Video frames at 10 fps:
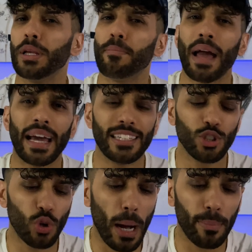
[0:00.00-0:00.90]
panty
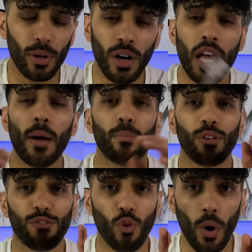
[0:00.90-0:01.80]
dropper
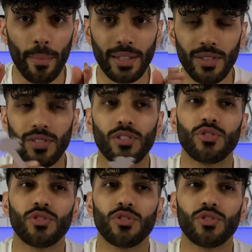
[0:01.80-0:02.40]
performance.